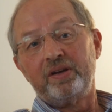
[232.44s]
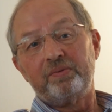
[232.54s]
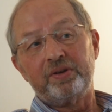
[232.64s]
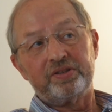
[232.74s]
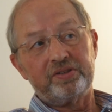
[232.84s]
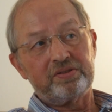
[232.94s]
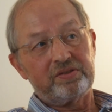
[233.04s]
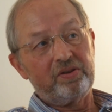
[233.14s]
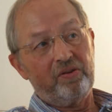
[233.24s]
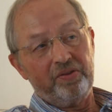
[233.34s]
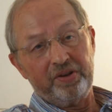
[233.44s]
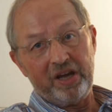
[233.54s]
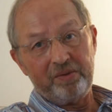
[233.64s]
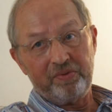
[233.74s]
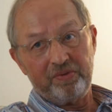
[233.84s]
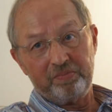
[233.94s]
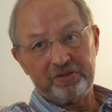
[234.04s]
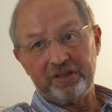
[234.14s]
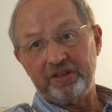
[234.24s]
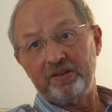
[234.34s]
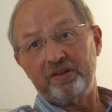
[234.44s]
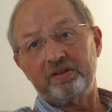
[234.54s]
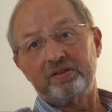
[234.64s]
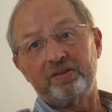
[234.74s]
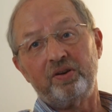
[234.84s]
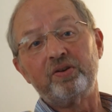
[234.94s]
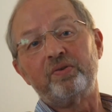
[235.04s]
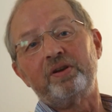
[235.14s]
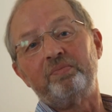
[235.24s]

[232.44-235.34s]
which has got the name of the particular colliery,